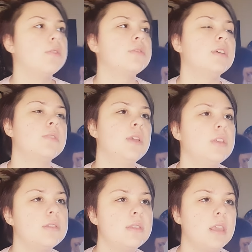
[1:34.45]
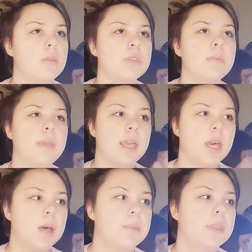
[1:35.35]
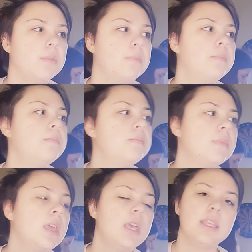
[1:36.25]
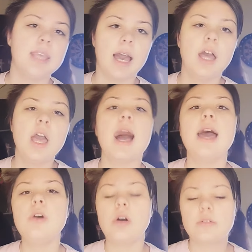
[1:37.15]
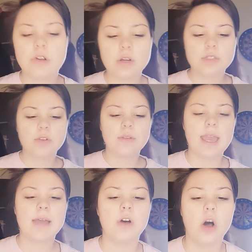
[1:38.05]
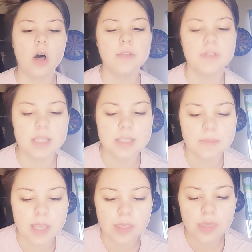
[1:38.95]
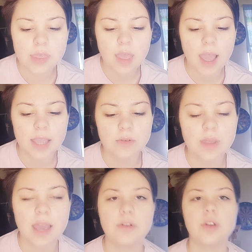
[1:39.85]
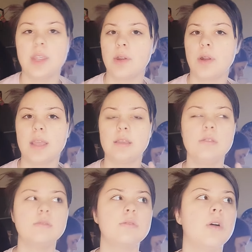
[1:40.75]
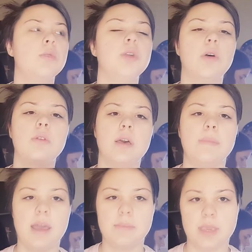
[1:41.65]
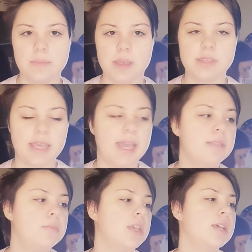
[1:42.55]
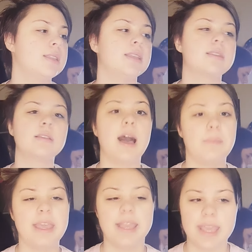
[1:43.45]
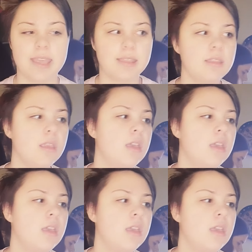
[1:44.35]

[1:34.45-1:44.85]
So that's what you can see with the makeup and the, yeah. I, of course, don't have all of Elizabeth. I don't have her earring, so don't come at me about that because it's coming in.